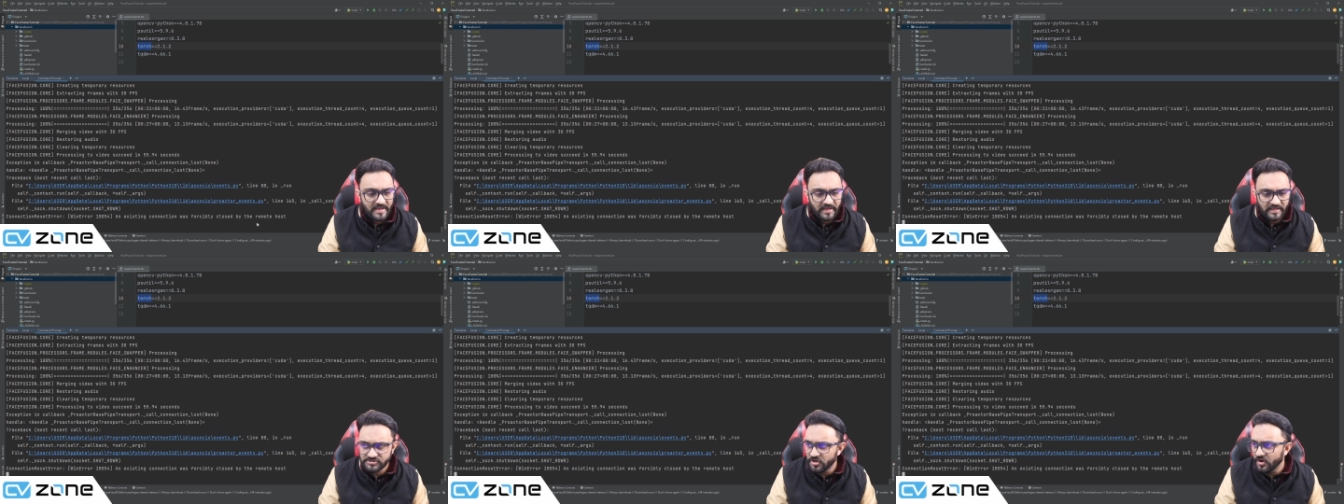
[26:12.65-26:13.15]

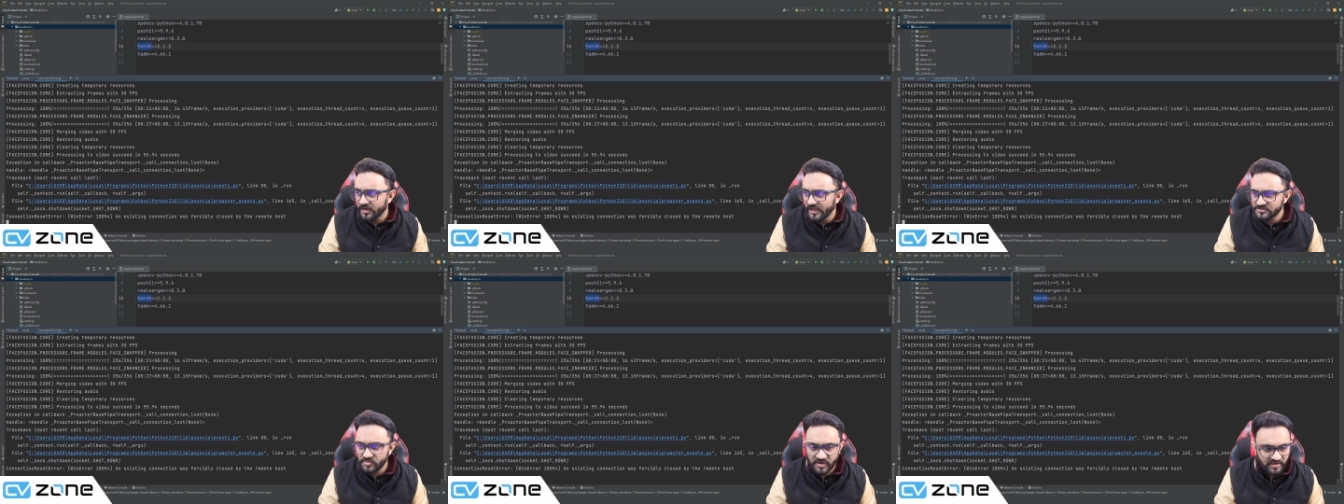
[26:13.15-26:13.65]
As long
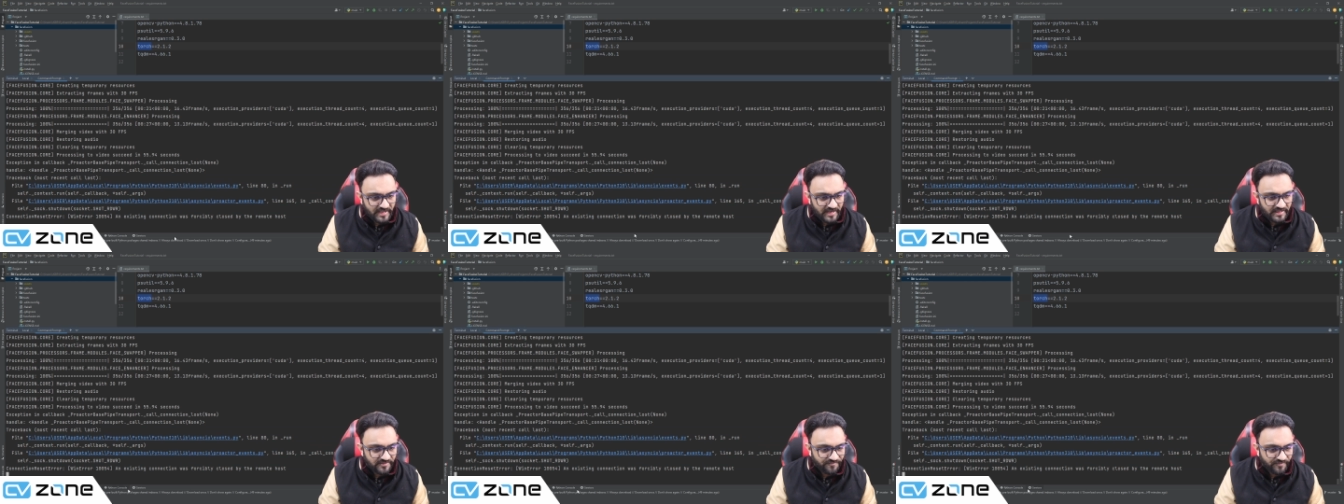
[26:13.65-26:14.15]
as we are
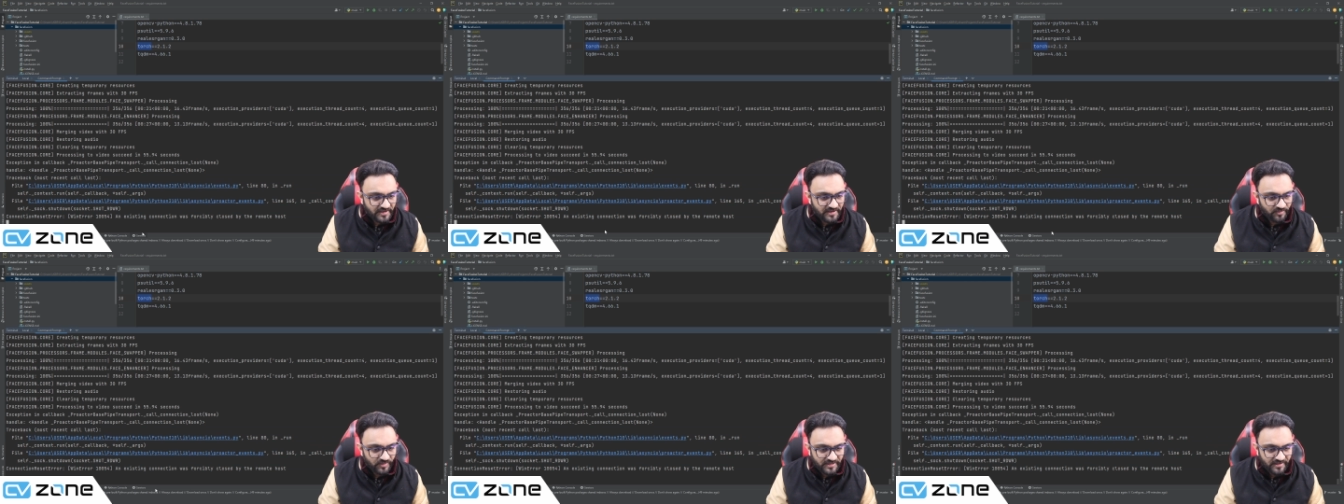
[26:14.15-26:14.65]
getting the
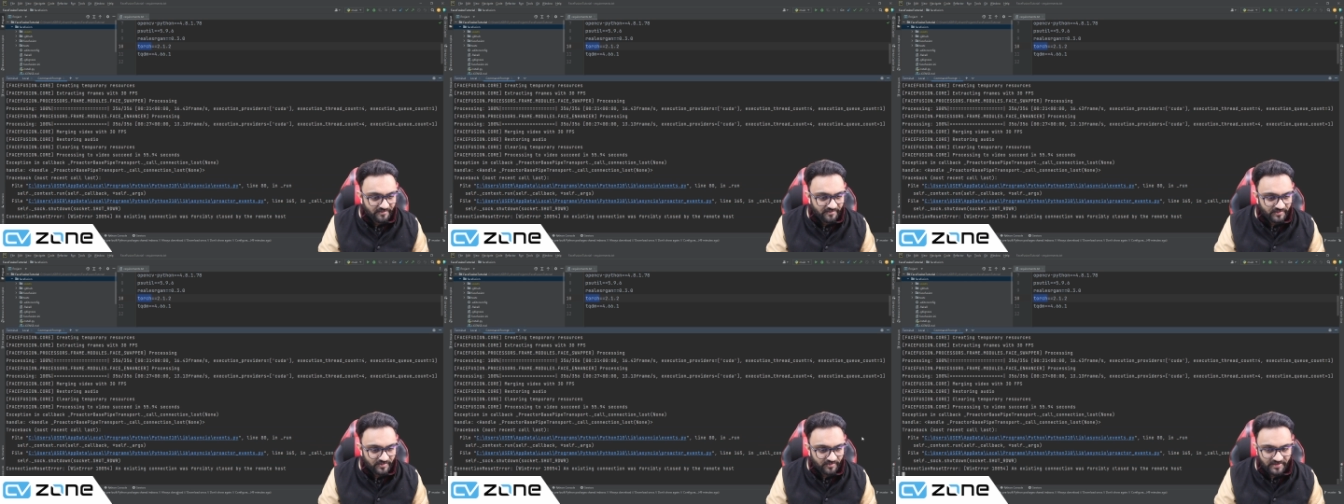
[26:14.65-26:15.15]
final video,
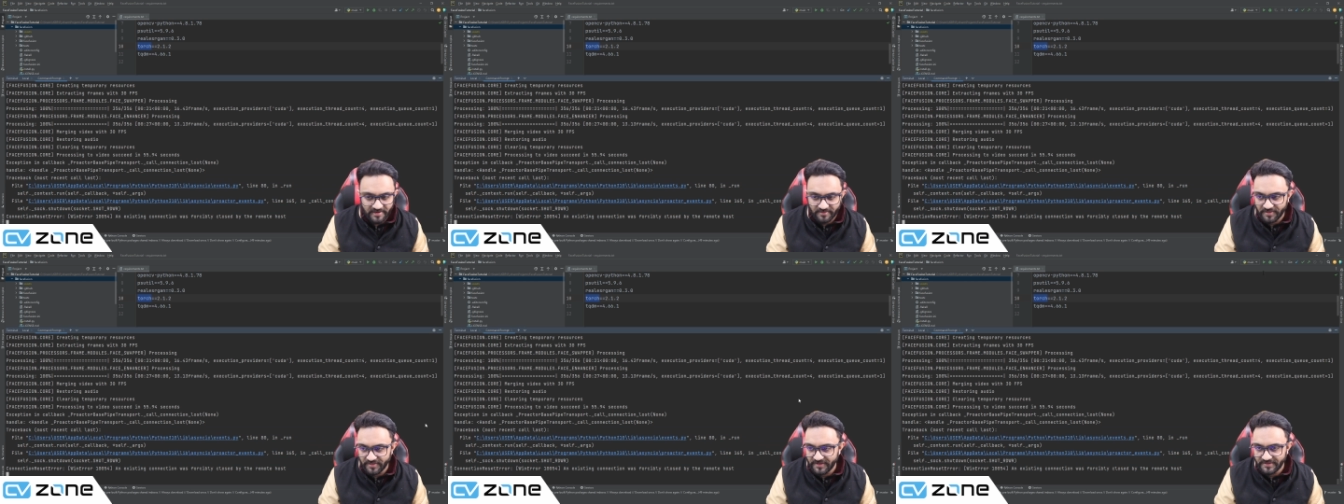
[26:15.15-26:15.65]
we don't care about